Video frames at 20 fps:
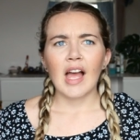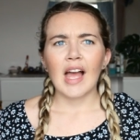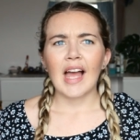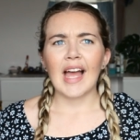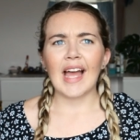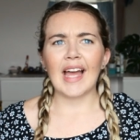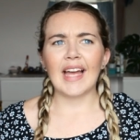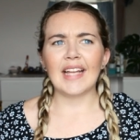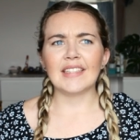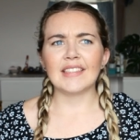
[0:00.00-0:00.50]

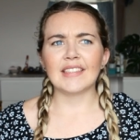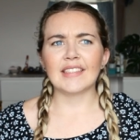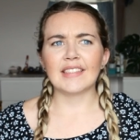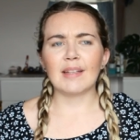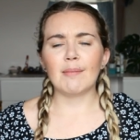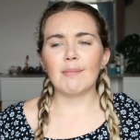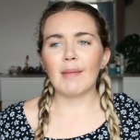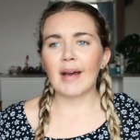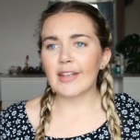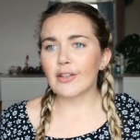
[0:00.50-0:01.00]
and
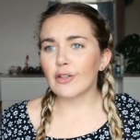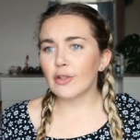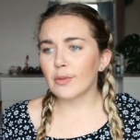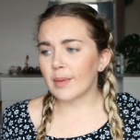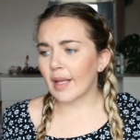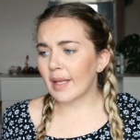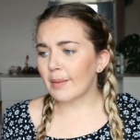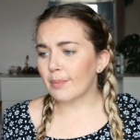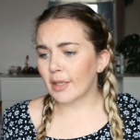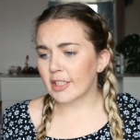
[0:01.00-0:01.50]
the manual
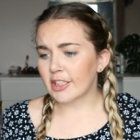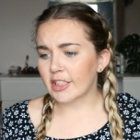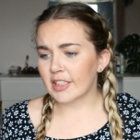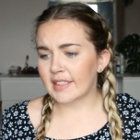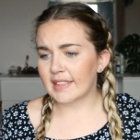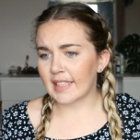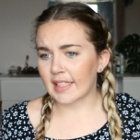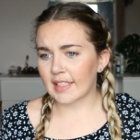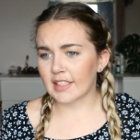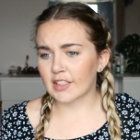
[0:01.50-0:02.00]
blood pressure
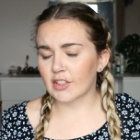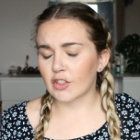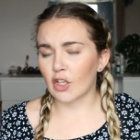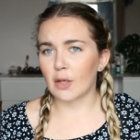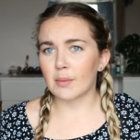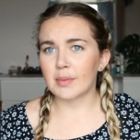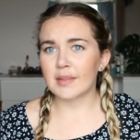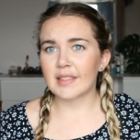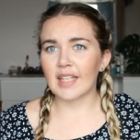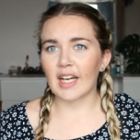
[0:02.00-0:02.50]

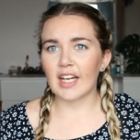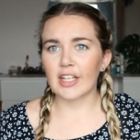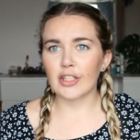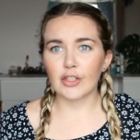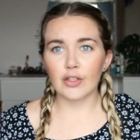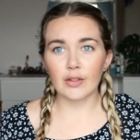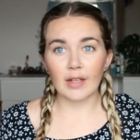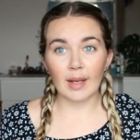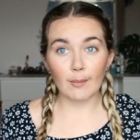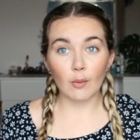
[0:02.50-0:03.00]
stethoscopes are
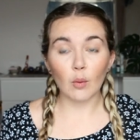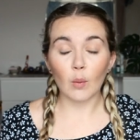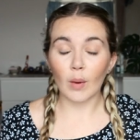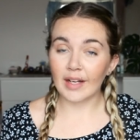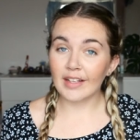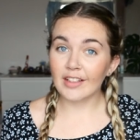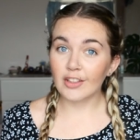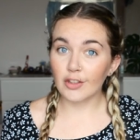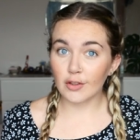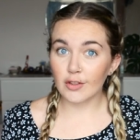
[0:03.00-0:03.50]
number
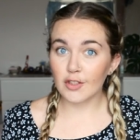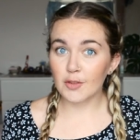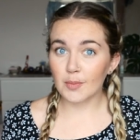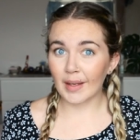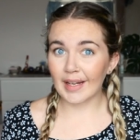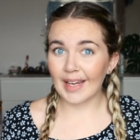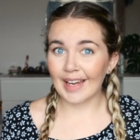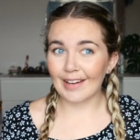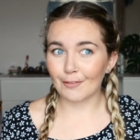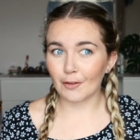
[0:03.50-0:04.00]
one used
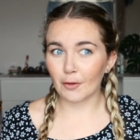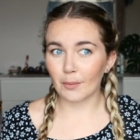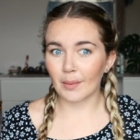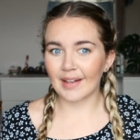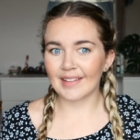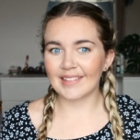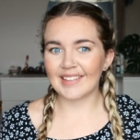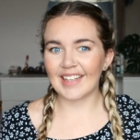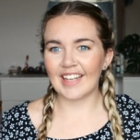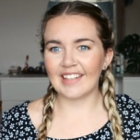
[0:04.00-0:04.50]
by
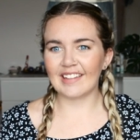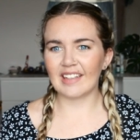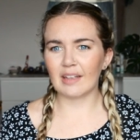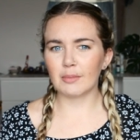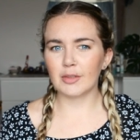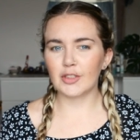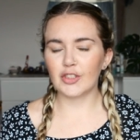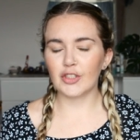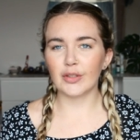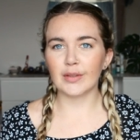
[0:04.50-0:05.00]
everyone and
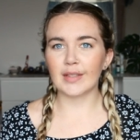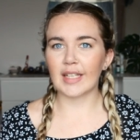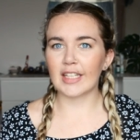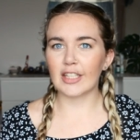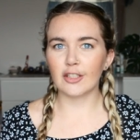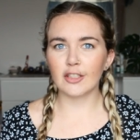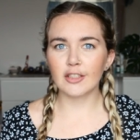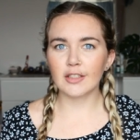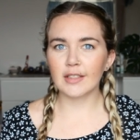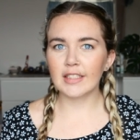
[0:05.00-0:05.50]
number two
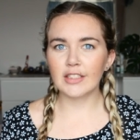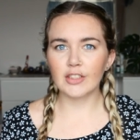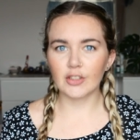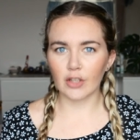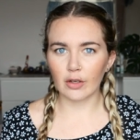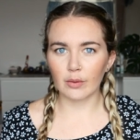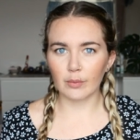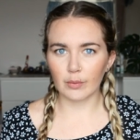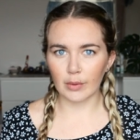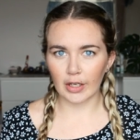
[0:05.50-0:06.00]
they usually
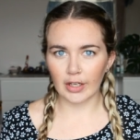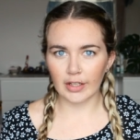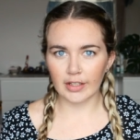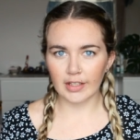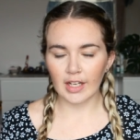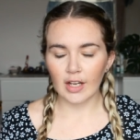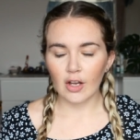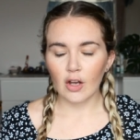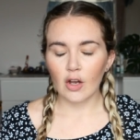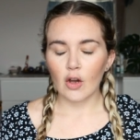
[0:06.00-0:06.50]
don't
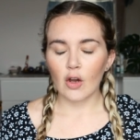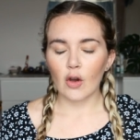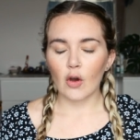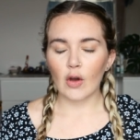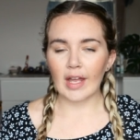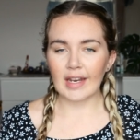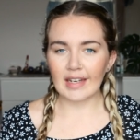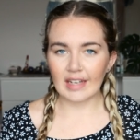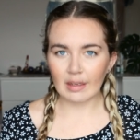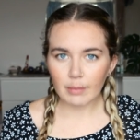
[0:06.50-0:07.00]
work
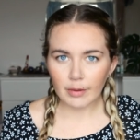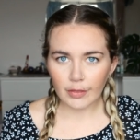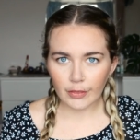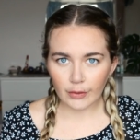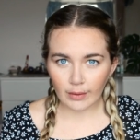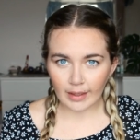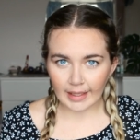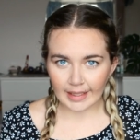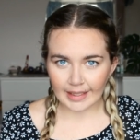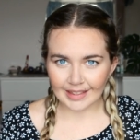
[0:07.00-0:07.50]
and number
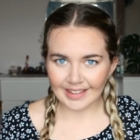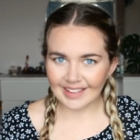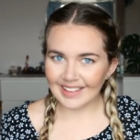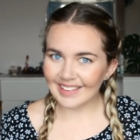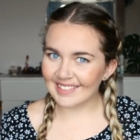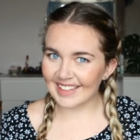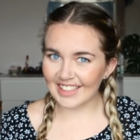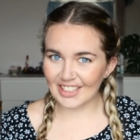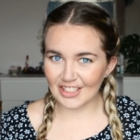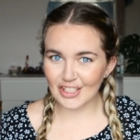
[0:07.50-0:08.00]
three
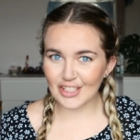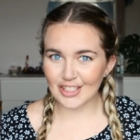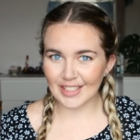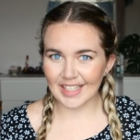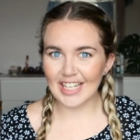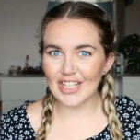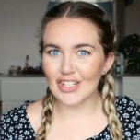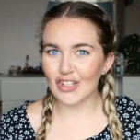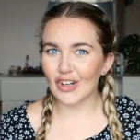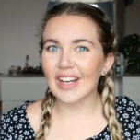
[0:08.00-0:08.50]
they're
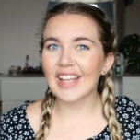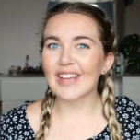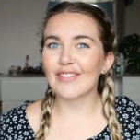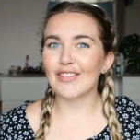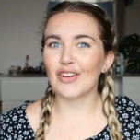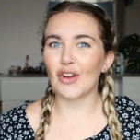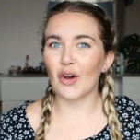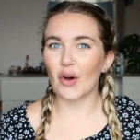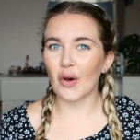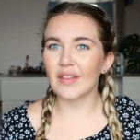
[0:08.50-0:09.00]
usually not
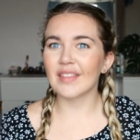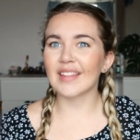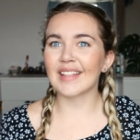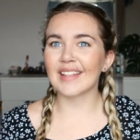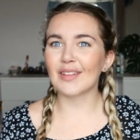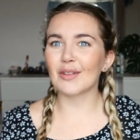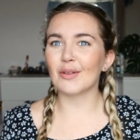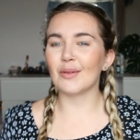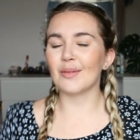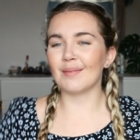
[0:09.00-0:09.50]
even on the
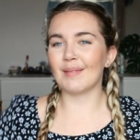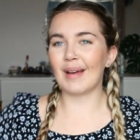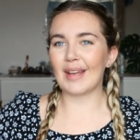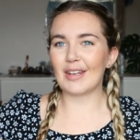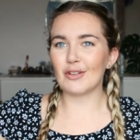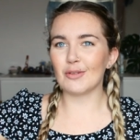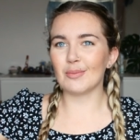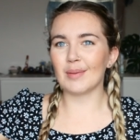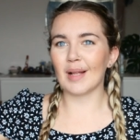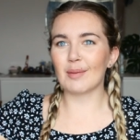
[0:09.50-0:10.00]
little
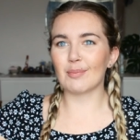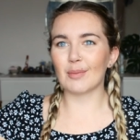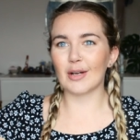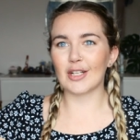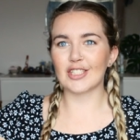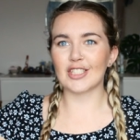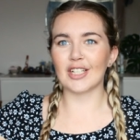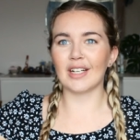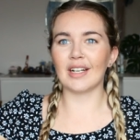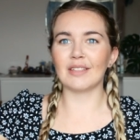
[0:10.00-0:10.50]
manual blood
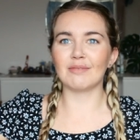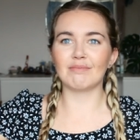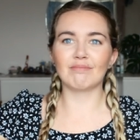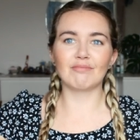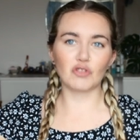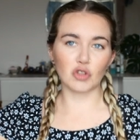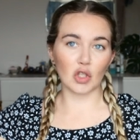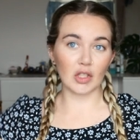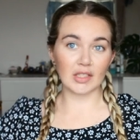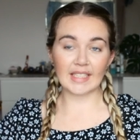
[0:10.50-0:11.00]
pressure
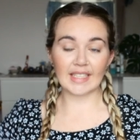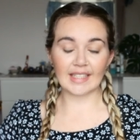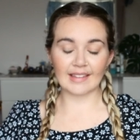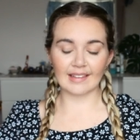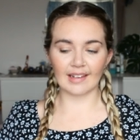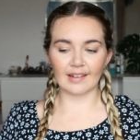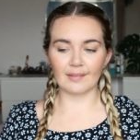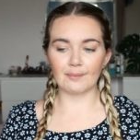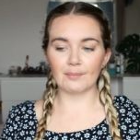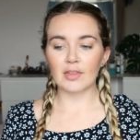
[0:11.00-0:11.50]
trolley
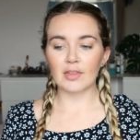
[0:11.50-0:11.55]
thing